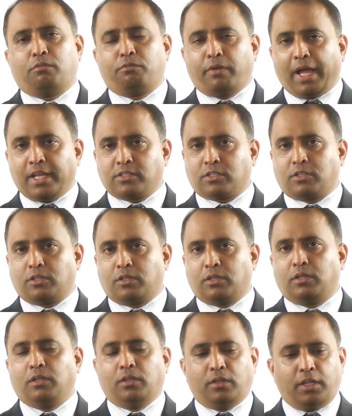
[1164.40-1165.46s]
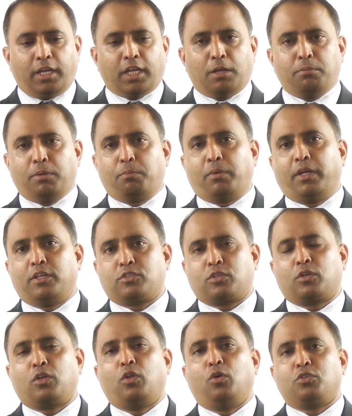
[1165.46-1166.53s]
faster, they can be placed
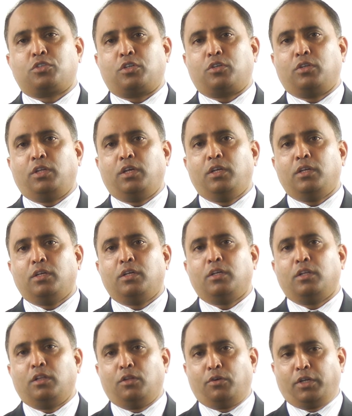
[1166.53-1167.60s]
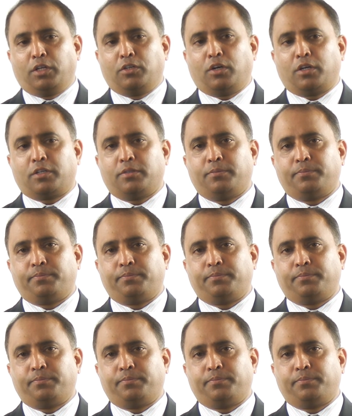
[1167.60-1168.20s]
closer to the loading dock.